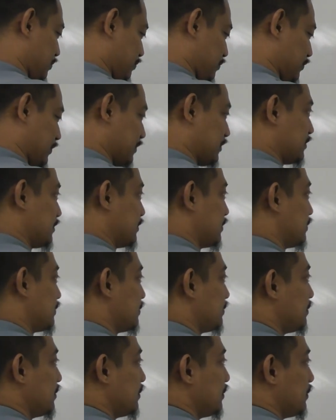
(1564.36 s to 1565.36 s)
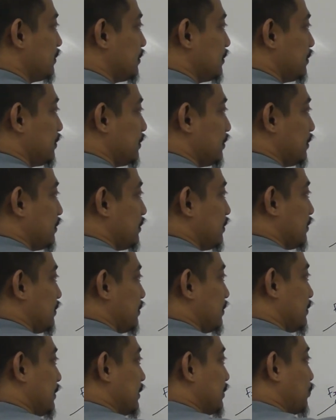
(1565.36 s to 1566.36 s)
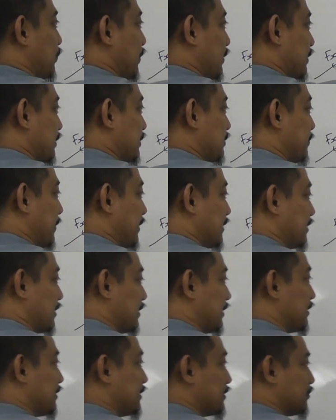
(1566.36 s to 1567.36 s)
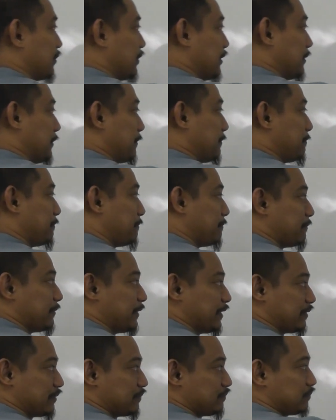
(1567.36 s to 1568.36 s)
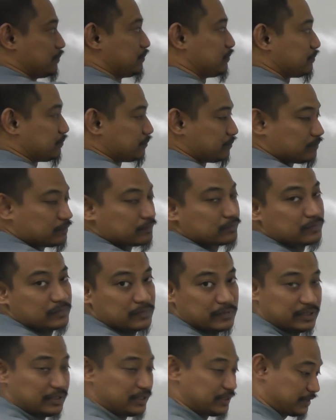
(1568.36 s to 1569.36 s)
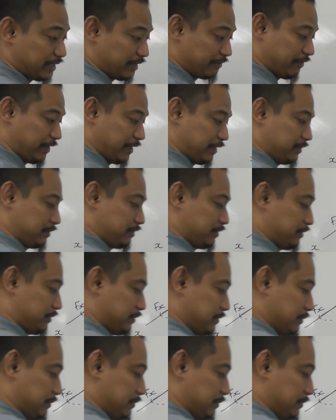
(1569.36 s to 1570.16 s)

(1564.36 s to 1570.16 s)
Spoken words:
What is it? This one is basically this one, right? It is Fx.